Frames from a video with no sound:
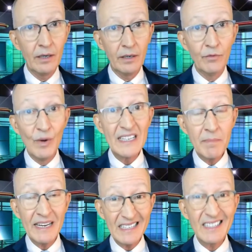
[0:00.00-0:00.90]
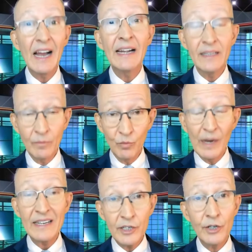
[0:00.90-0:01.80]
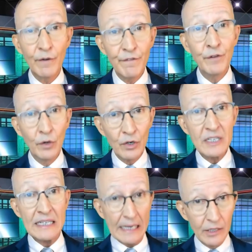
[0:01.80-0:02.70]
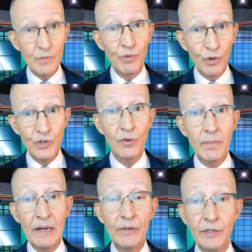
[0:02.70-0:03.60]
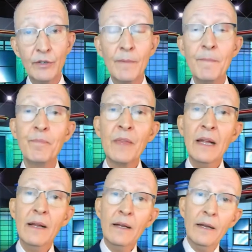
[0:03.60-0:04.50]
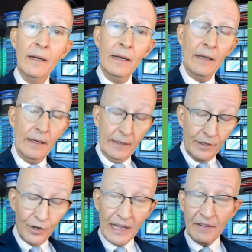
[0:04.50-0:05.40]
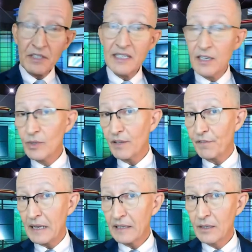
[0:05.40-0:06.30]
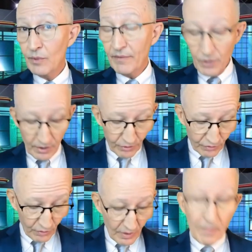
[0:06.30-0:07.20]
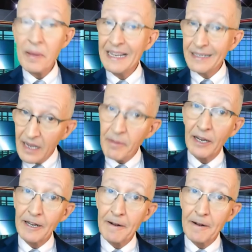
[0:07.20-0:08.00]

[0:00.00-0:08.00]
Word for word: resume is guiding them right to your fuller sales brochure about you. You're going to have to deal with the fact that we've gone through a pandemic